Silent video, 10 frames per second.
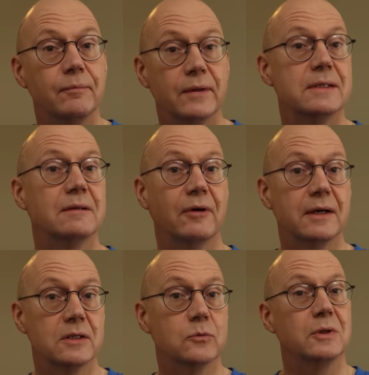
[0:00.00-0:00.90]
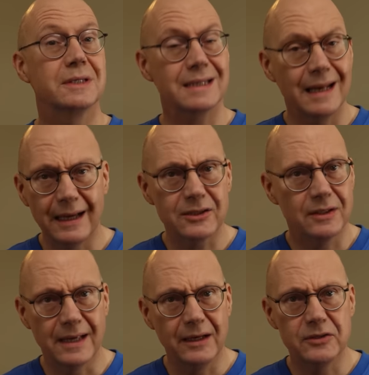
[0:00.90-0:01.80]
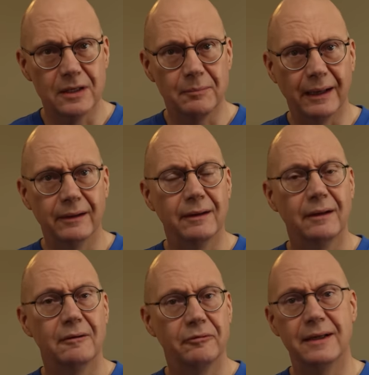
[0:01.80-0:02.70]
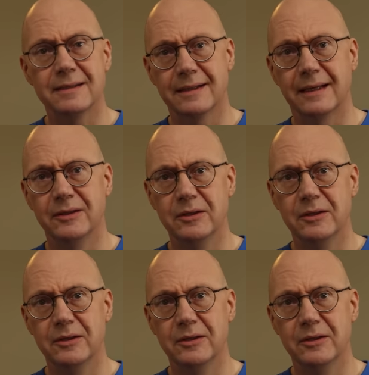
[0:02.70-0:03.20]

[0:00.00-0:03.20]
these devices would slash the energy demand for internet